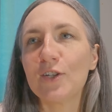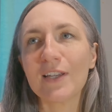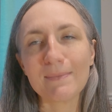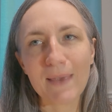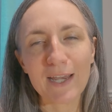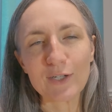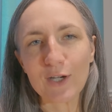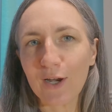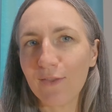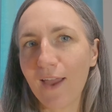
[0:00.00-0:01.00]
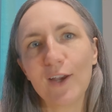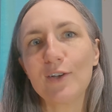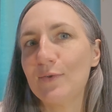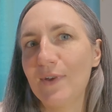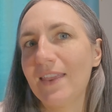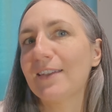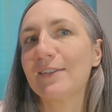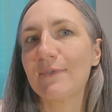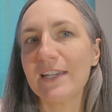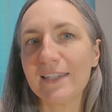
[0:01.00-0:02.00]
just make sure that you're doing
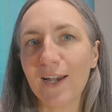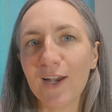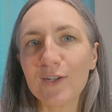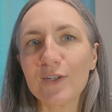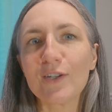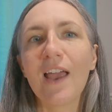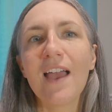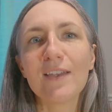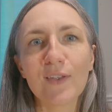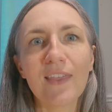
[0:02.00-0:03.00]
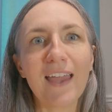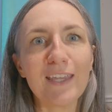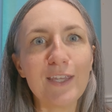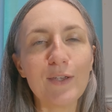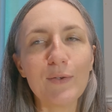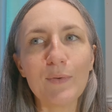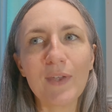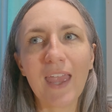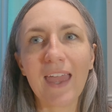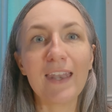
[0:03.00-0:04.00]
this research so that you
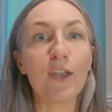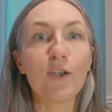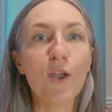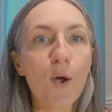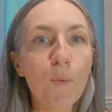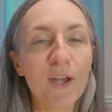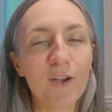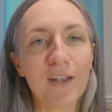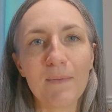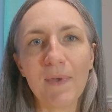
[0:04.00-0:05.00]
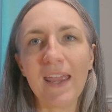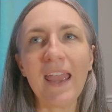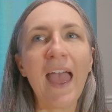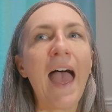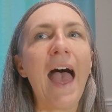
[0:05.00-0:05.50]
can know where you're going to be,